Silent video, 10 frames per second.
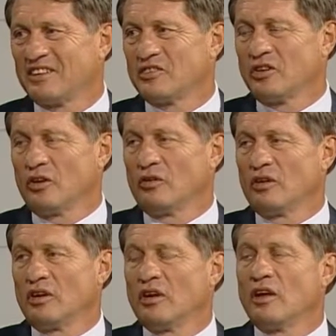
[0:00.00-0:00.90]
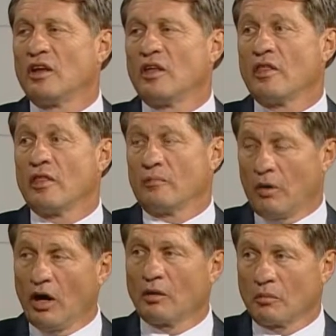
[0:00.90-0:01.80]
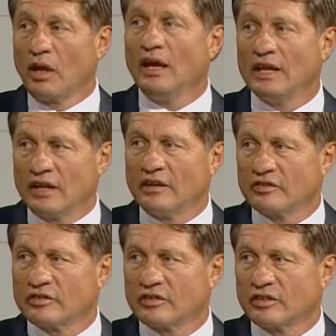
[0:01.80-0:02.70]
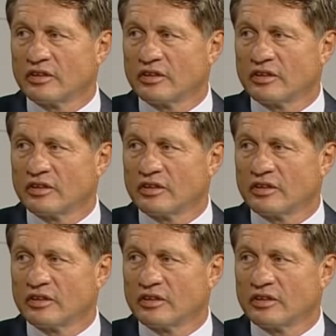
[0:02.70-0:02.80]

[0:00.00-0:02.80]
So the bottom line is